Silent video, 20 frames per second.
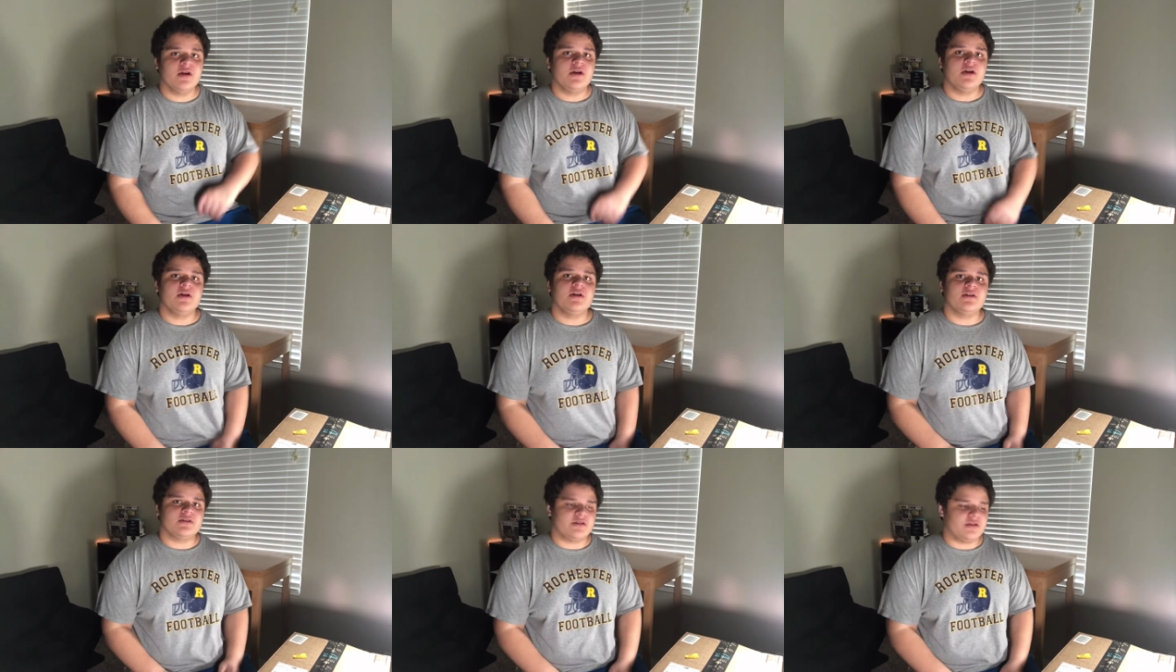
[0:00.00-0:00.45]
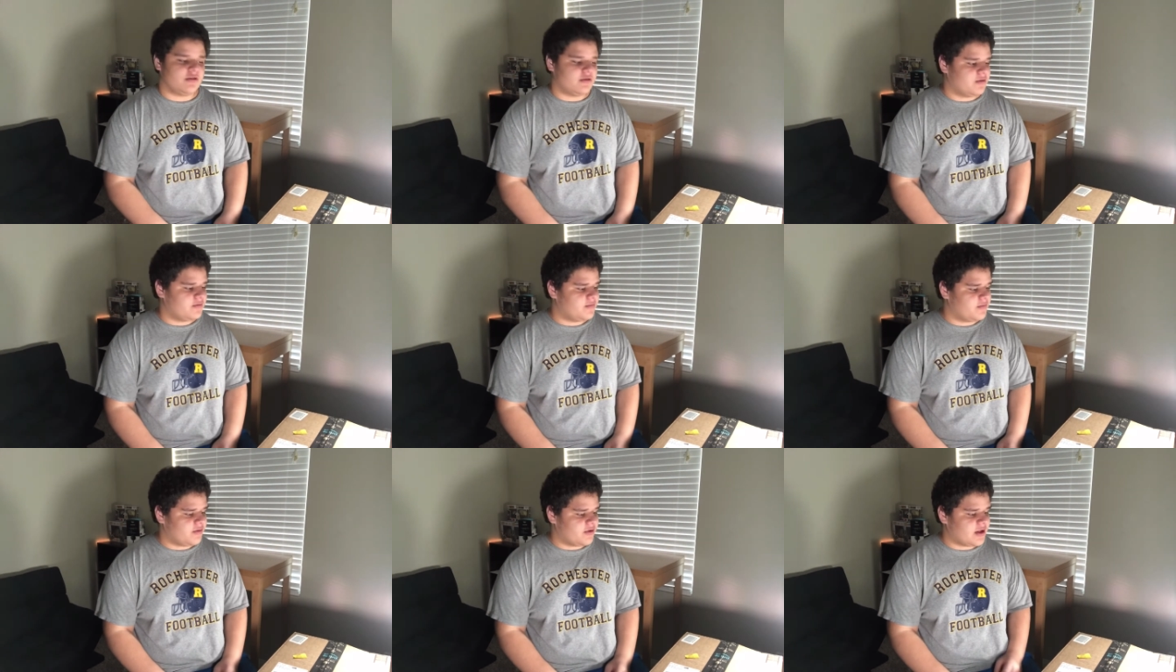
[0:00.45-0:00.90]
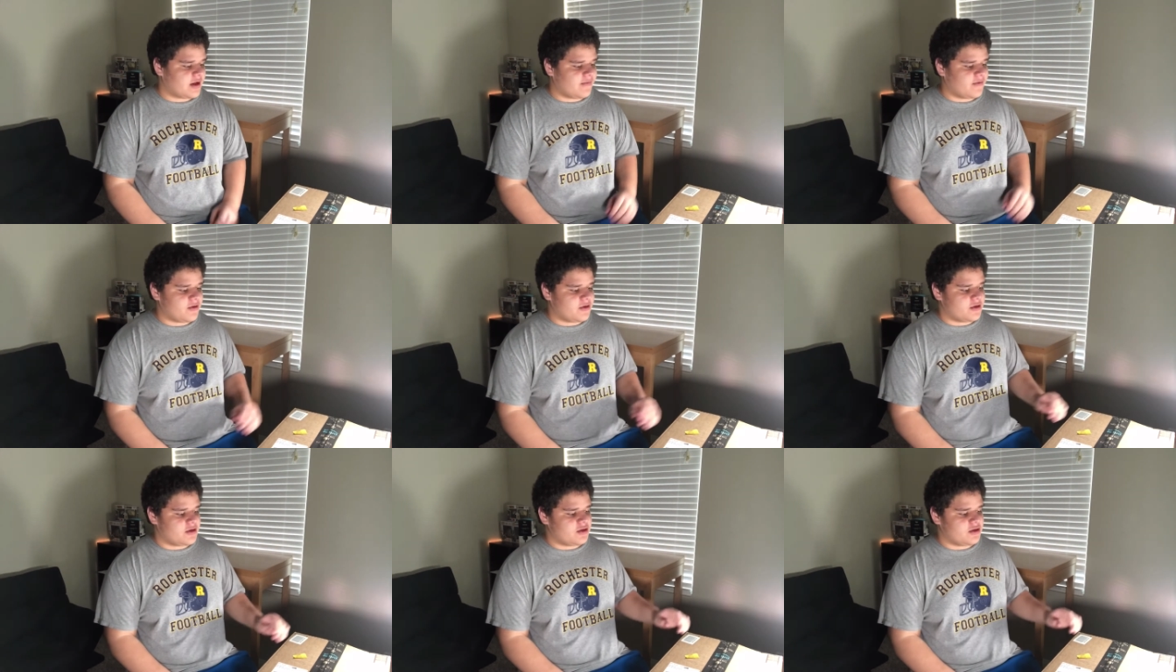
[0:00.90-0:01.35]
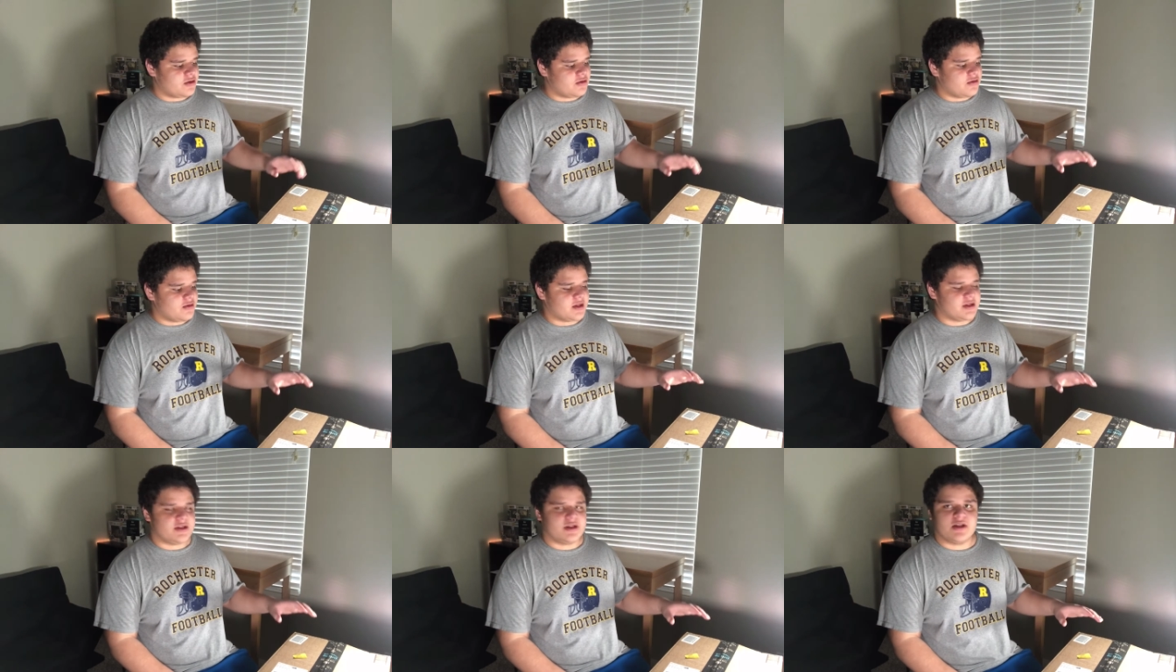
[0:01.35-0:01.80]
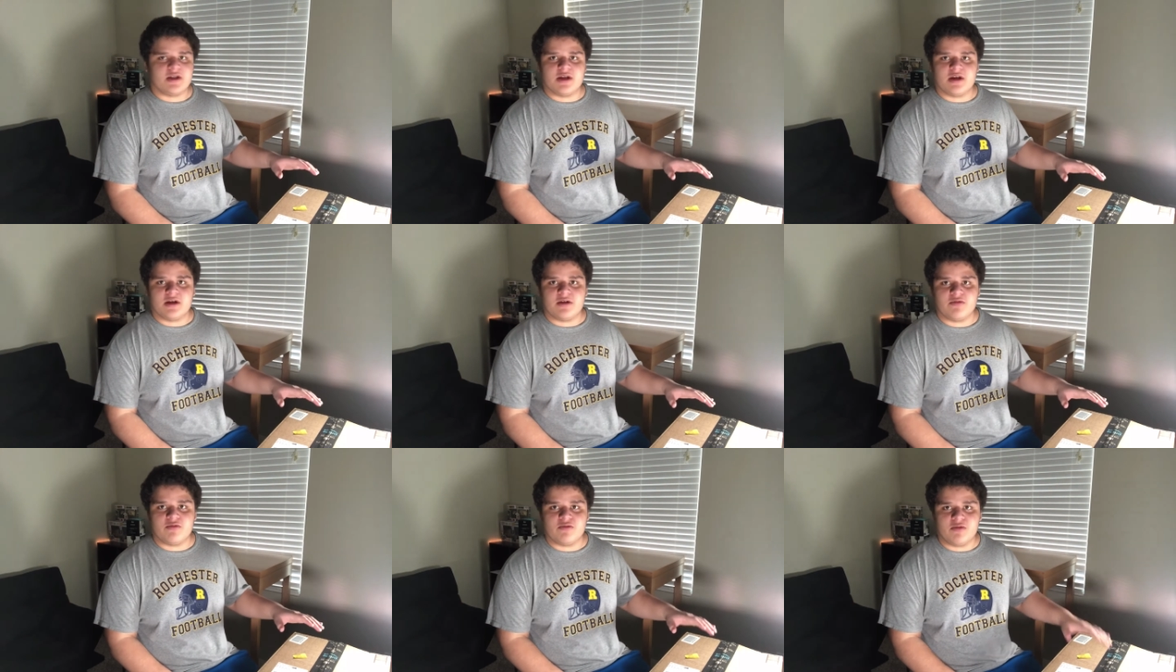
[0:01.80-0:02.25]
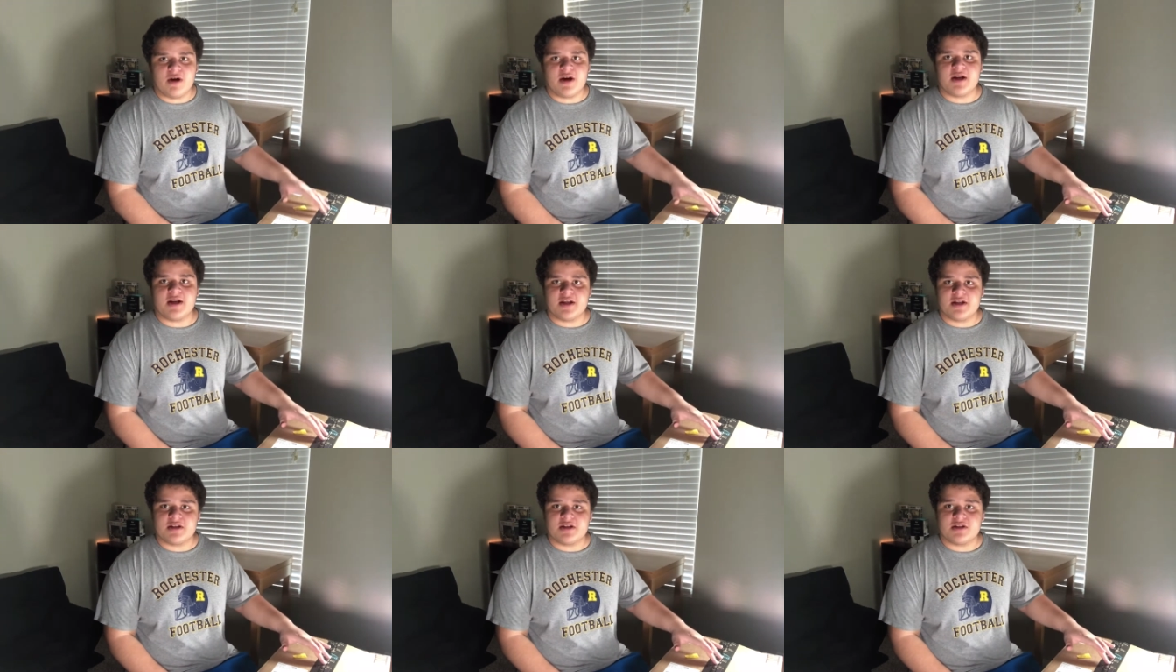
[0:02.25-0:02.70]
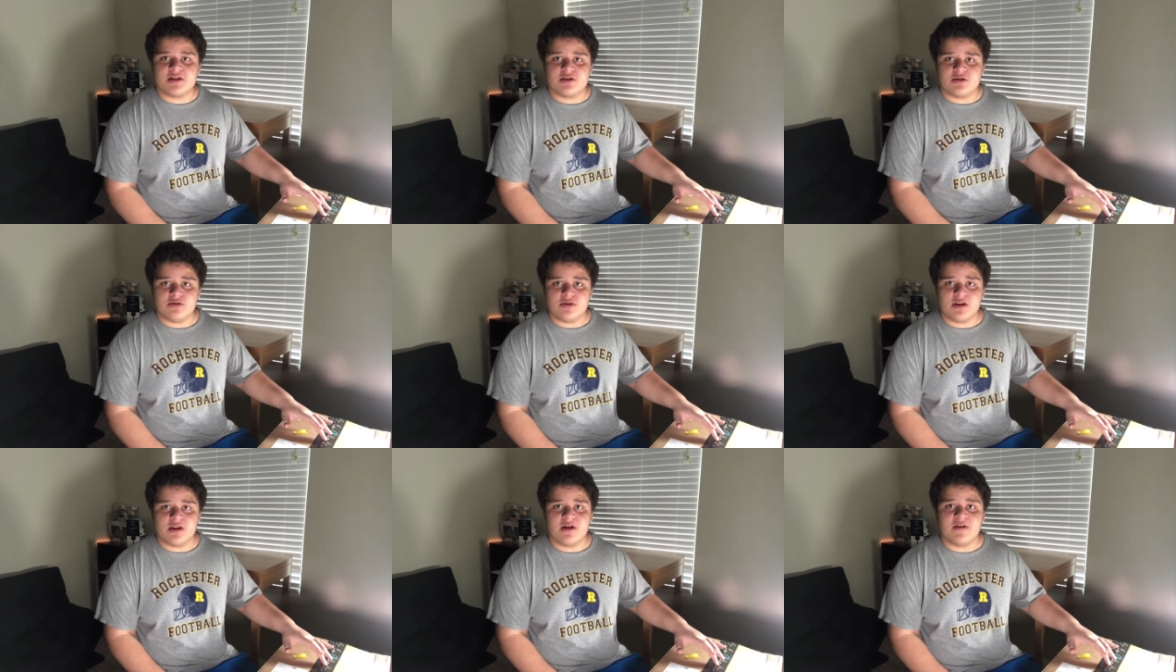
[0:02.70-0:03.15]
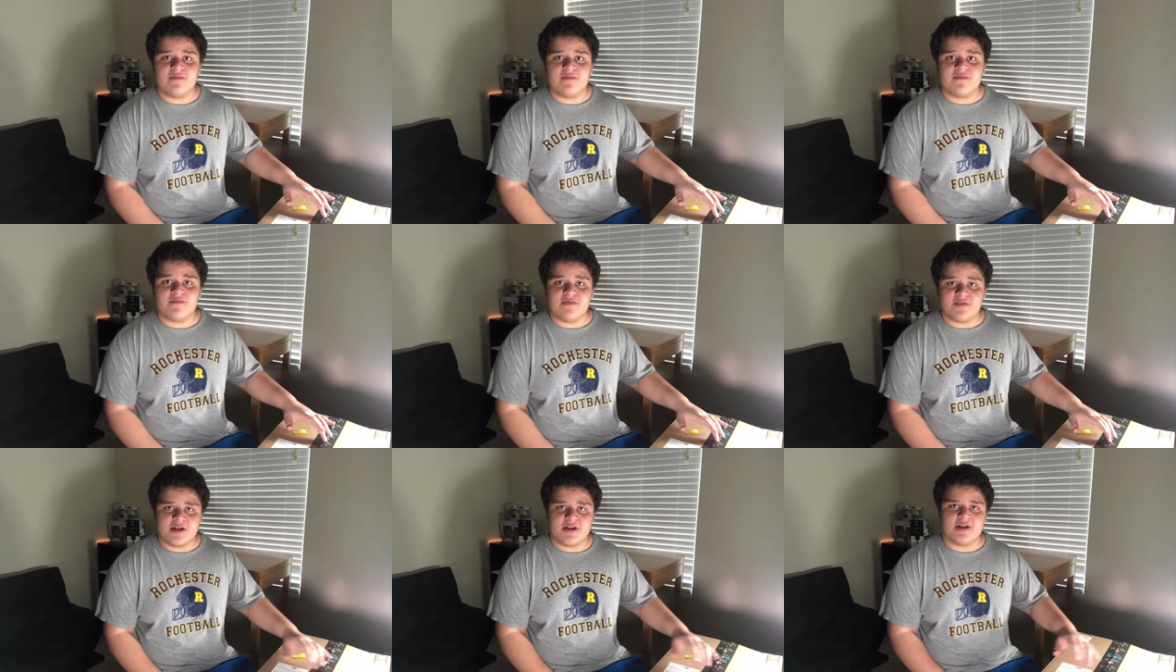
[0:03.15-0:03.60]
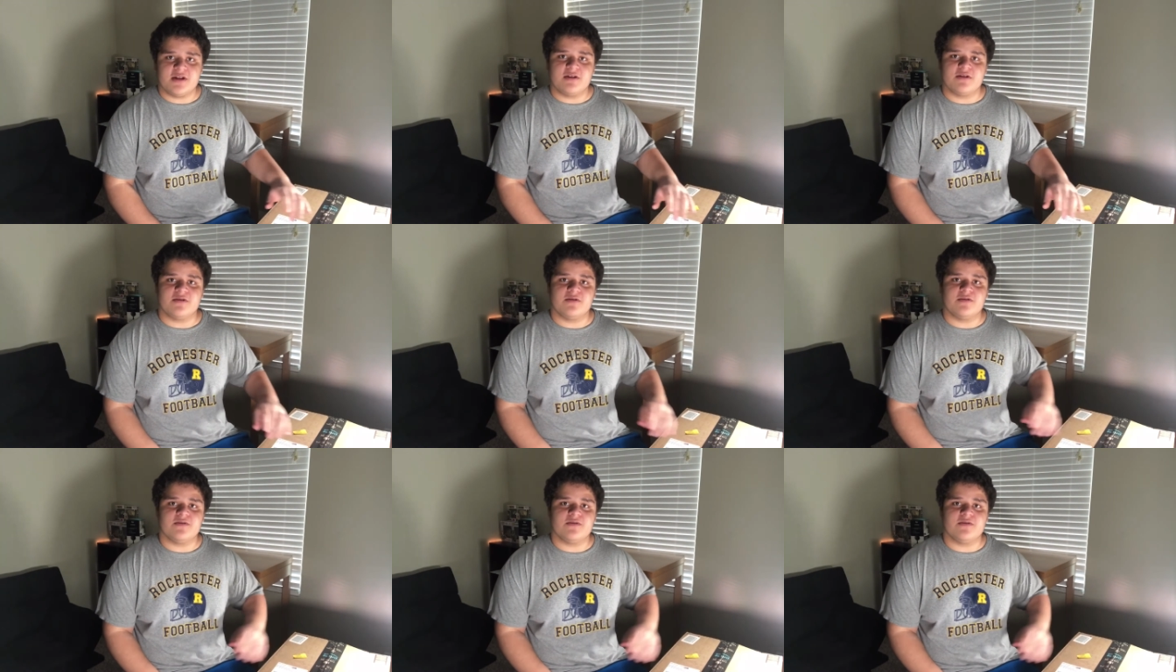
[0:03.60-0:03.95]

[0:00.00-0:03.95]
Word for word: So without further ado, let's get right into the video.